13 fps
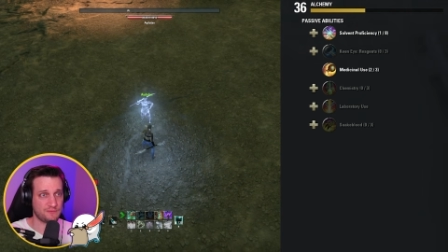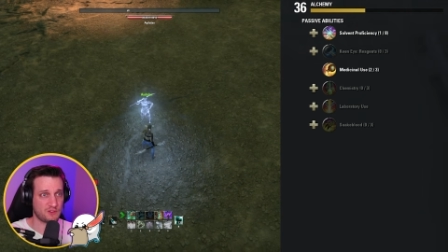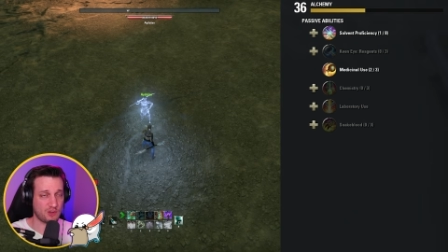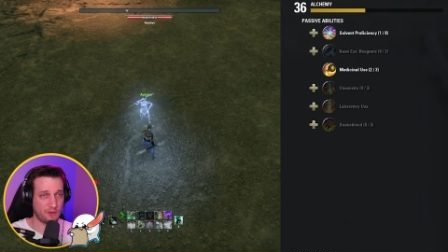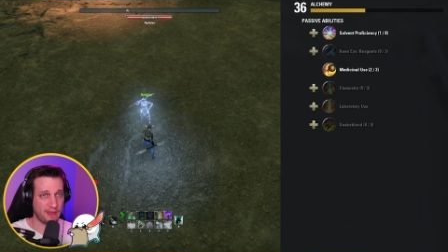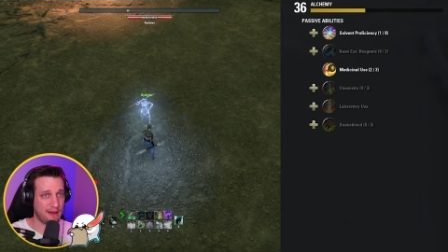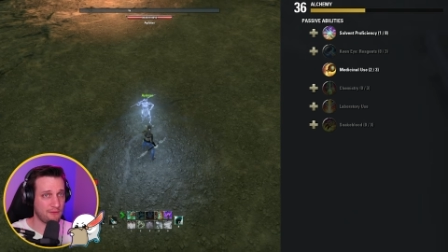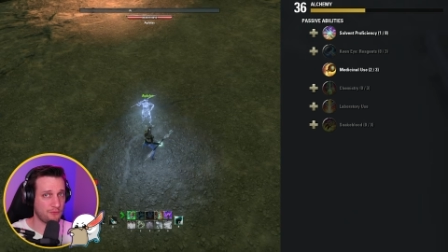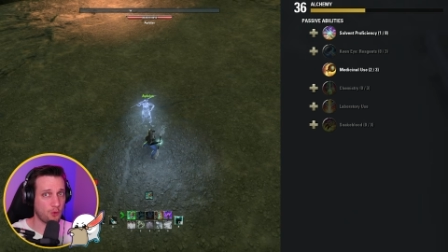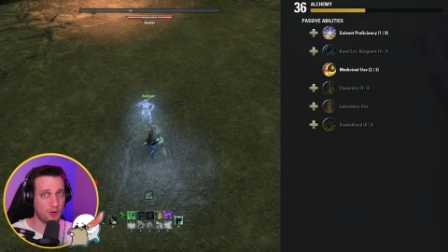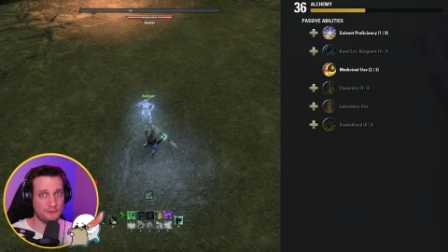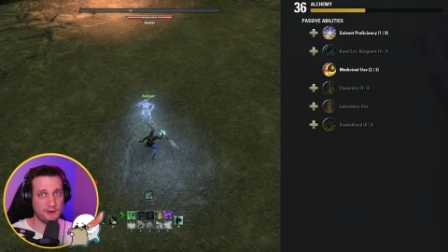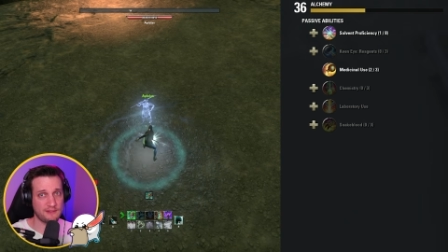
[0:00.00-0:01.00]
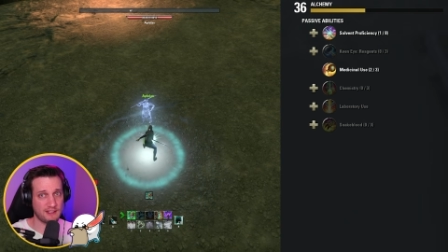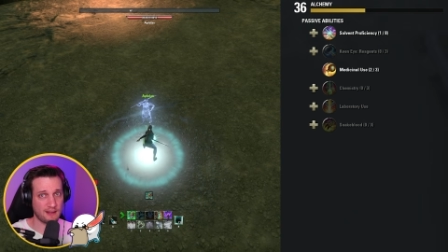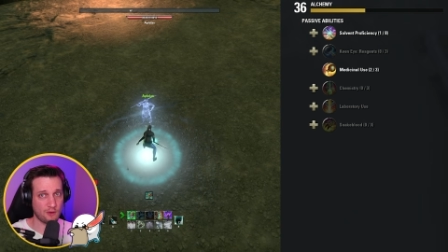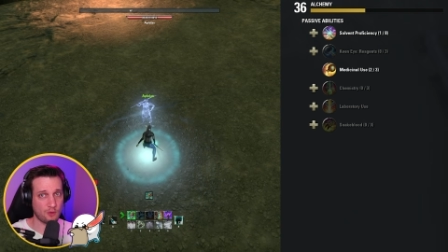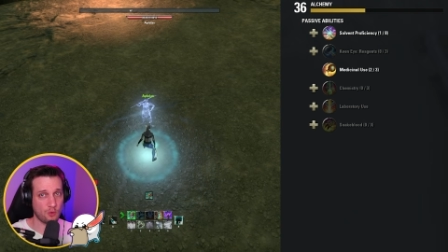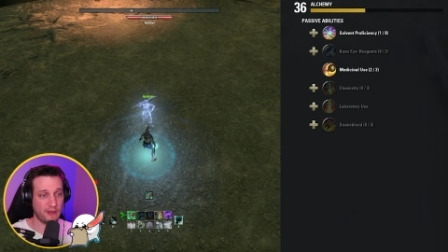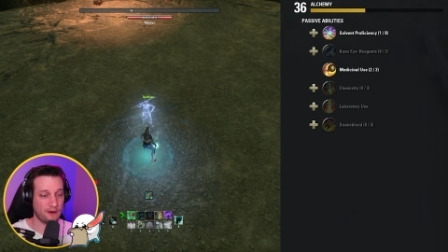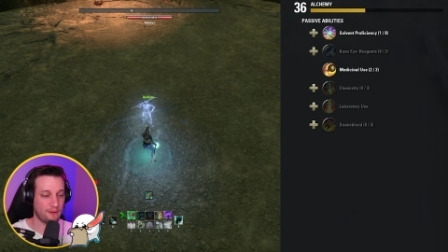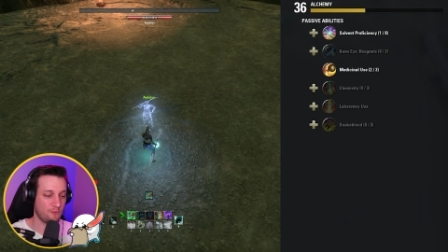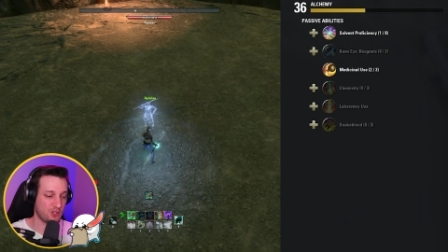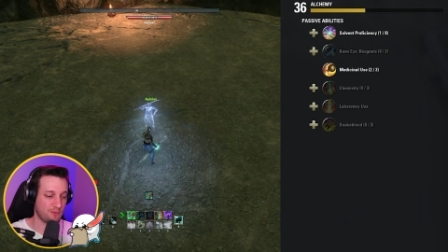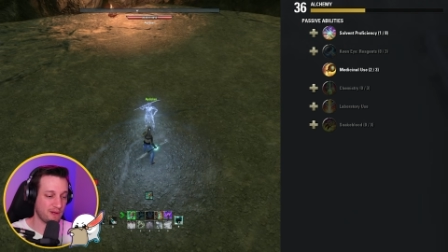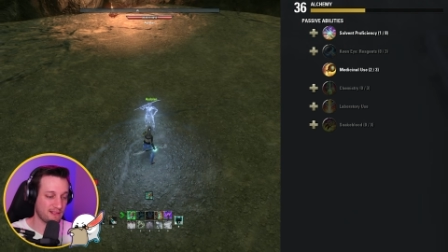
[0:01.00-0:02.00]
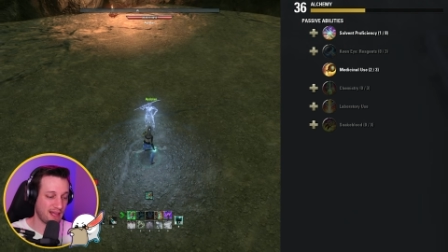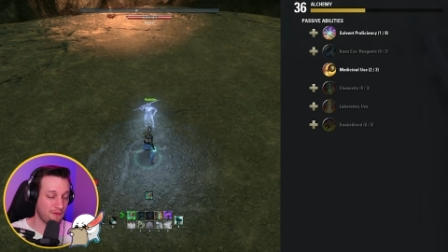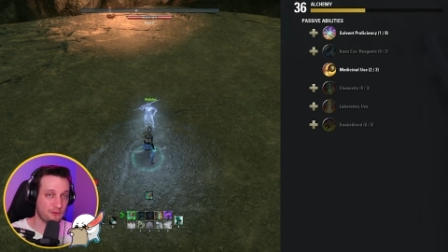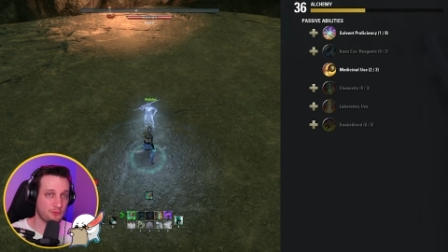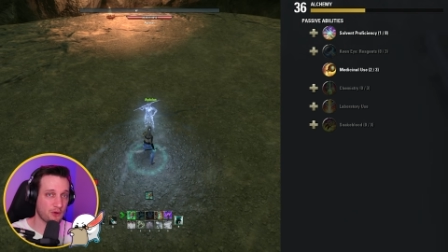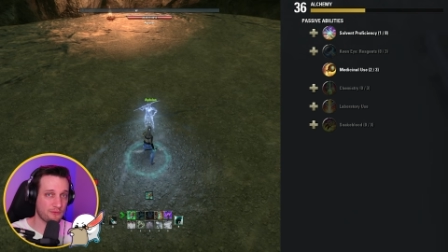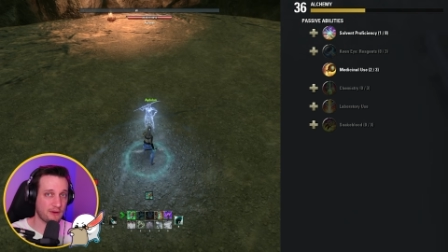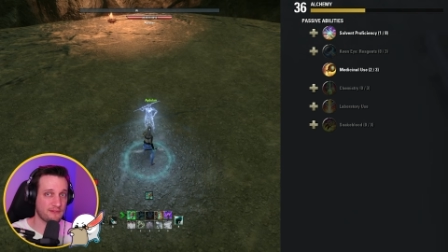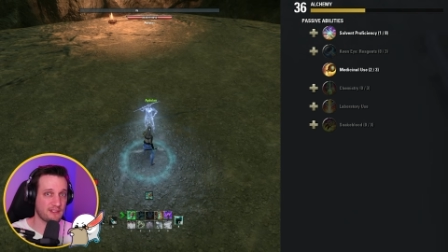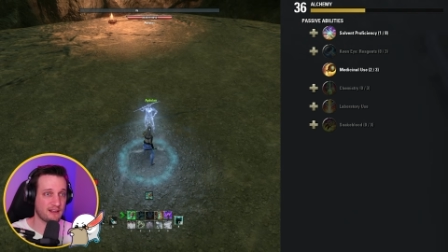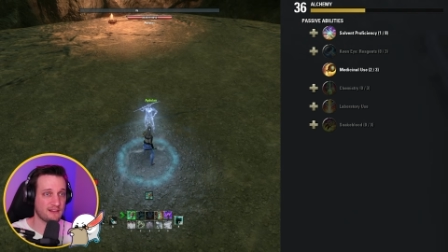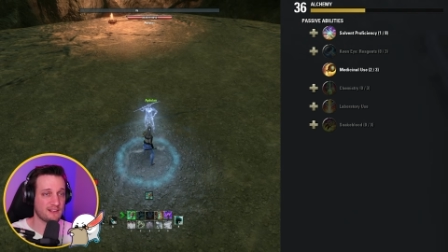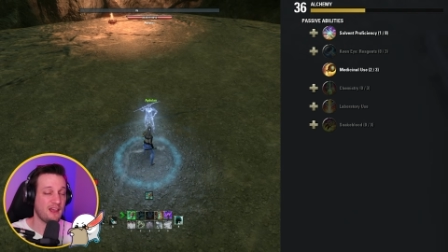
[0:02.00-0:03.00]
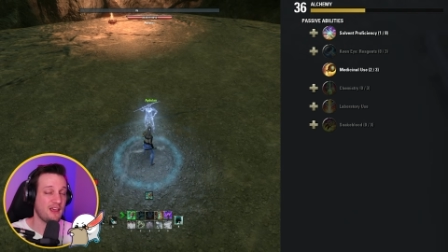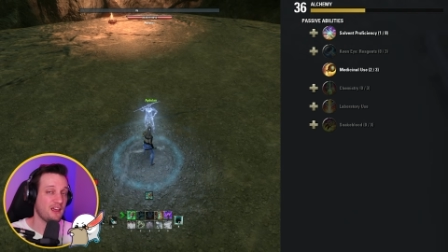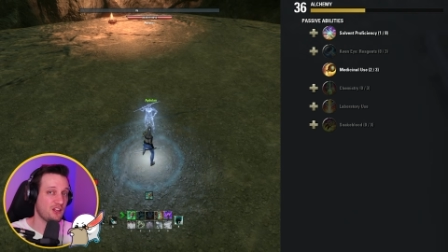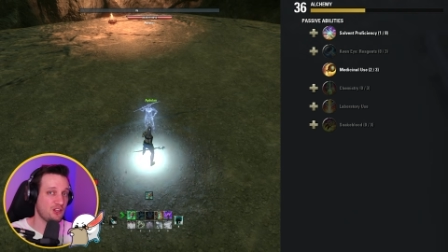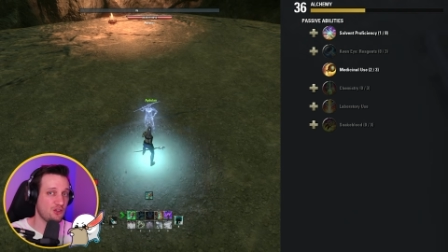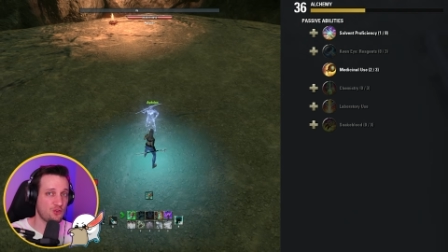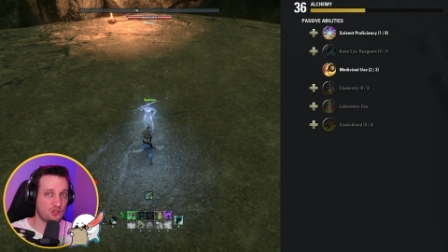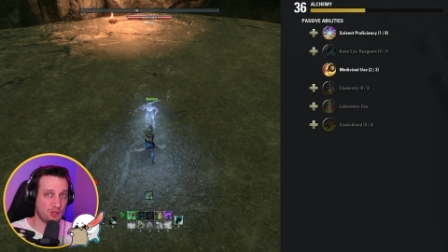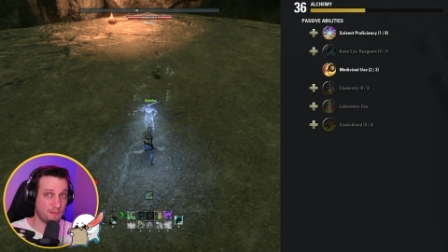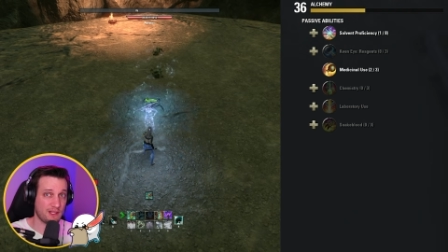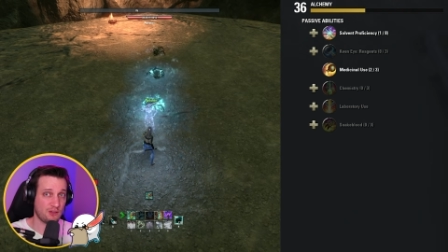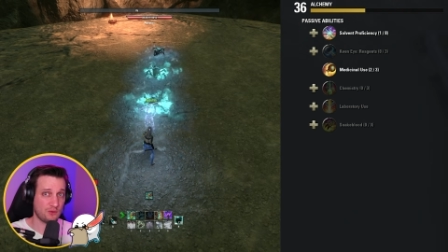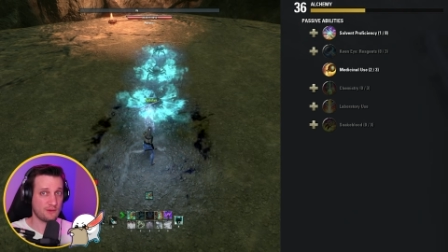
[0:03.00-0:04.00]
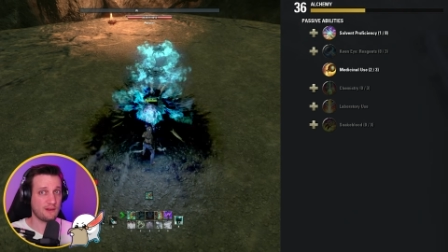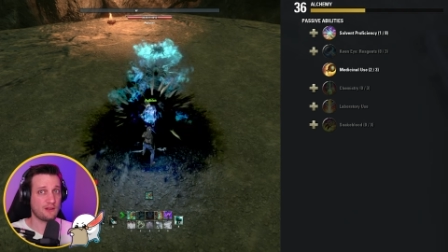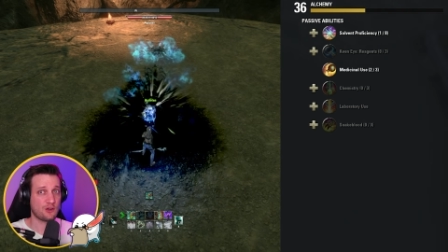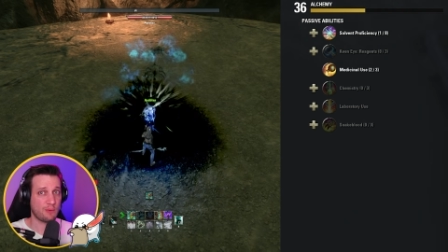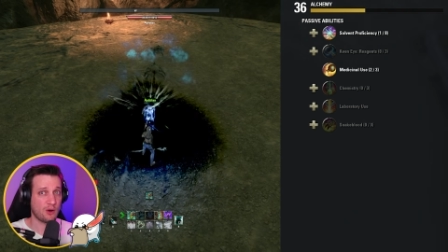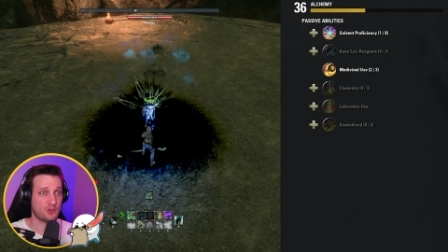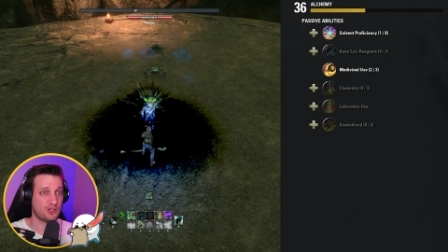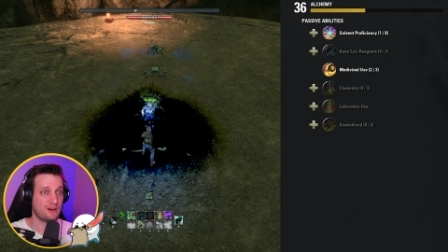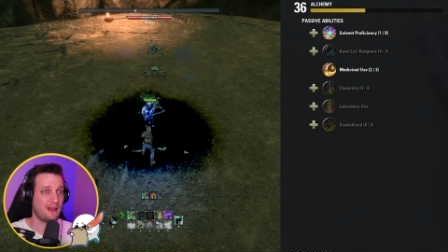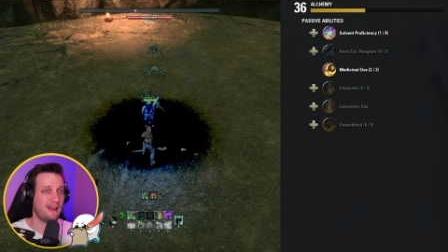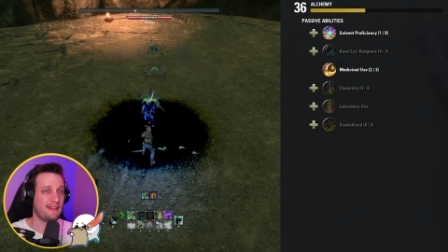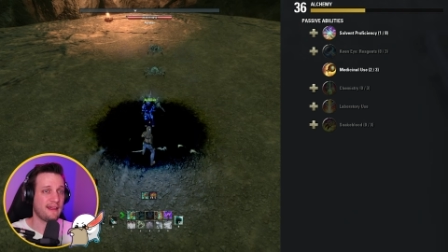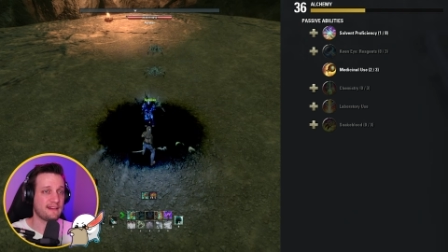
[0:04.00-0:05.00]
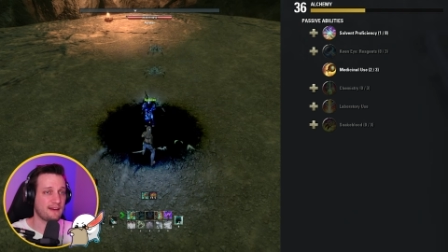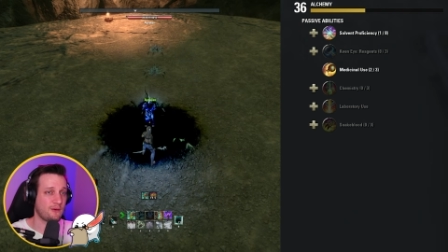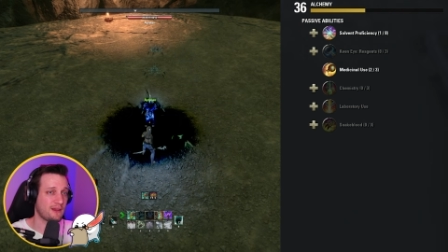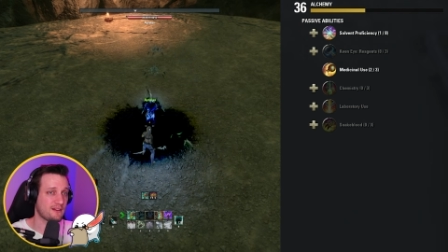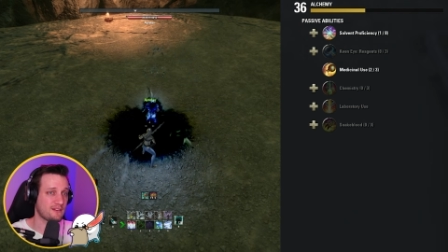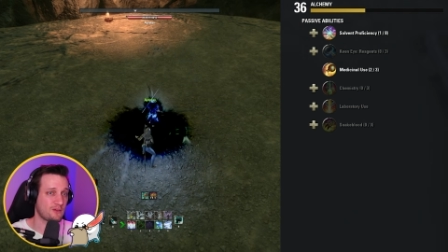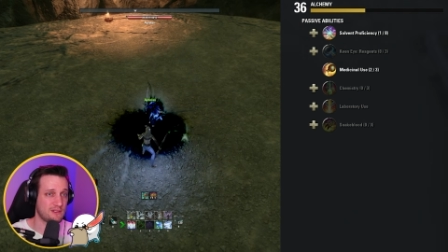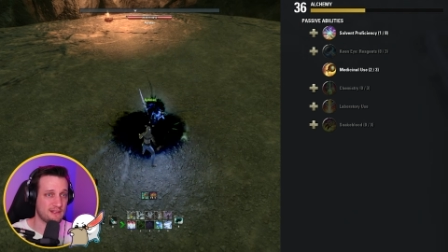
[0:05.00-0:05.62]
So they have a 45-second cooldown, which means every 45 seconds, you should be using your potion. That's how ESO is